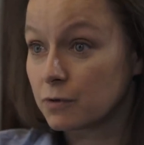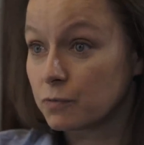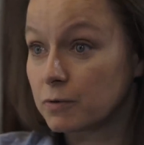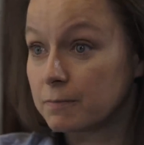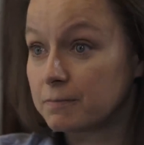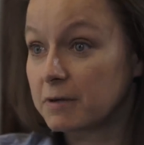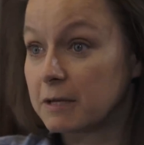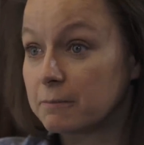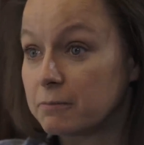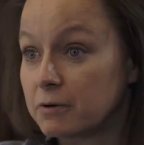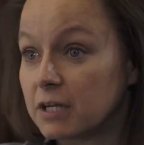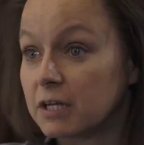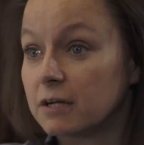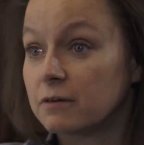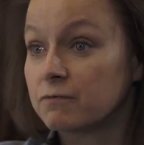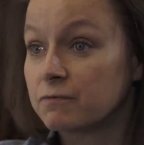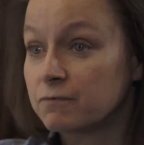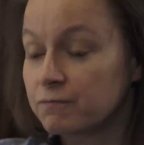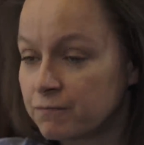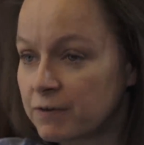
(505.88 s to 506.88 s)
were people
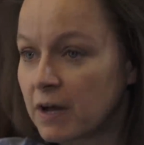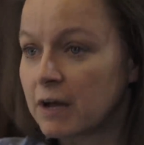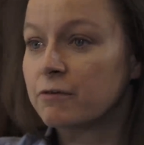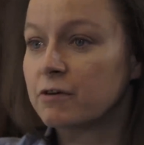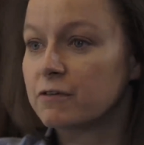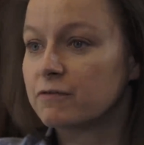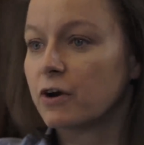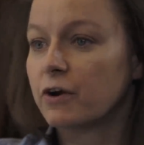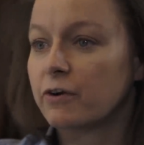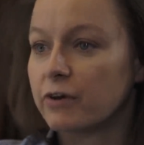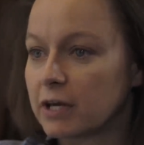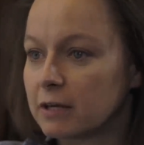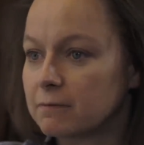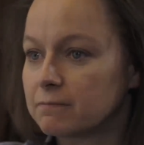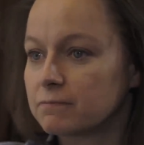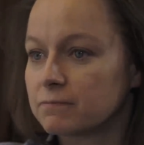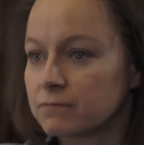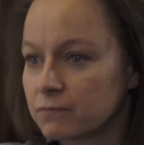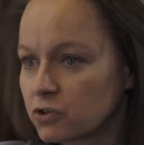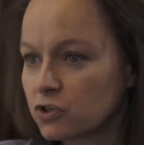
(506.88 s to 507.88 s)
in very, very
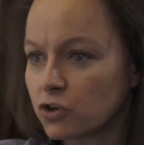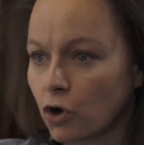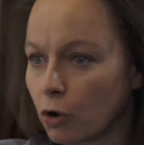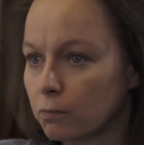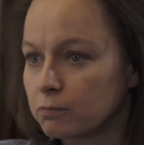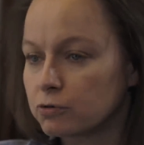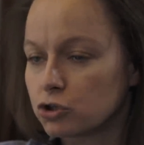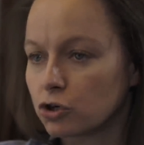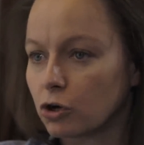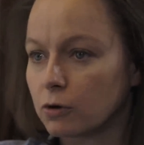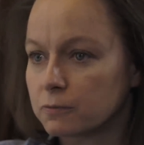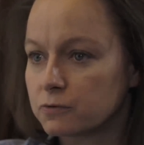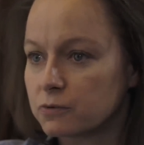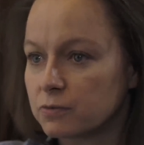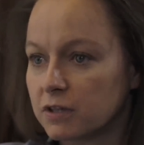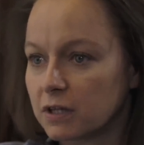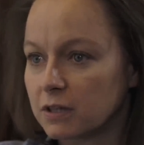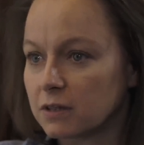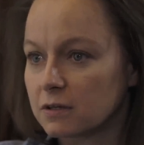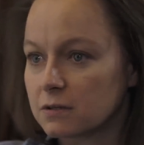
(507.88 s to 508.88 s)
top jobs
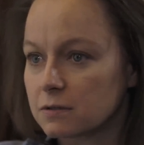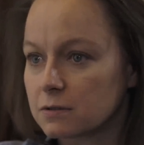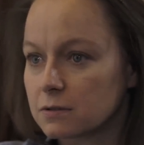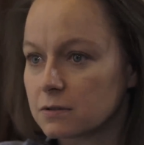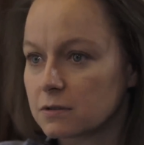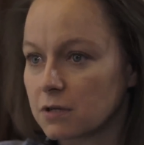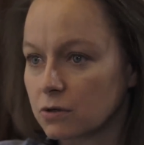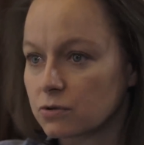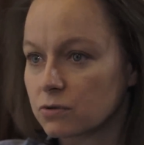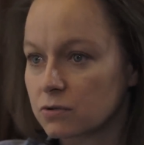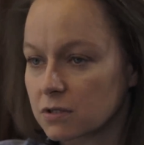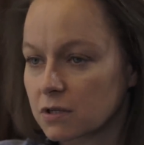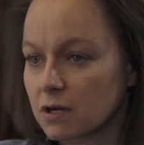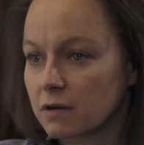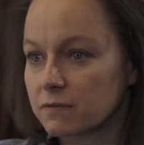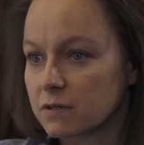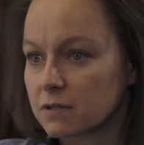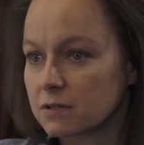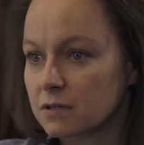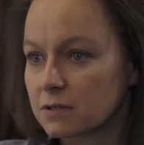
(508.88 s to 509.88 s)
within the social
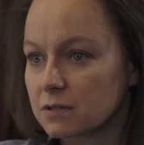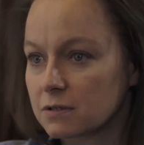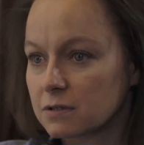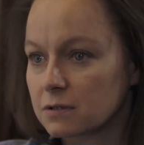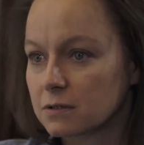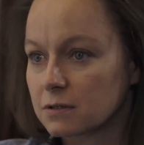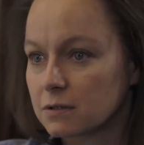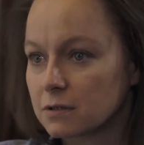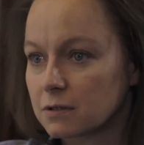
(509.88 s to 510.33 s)
services.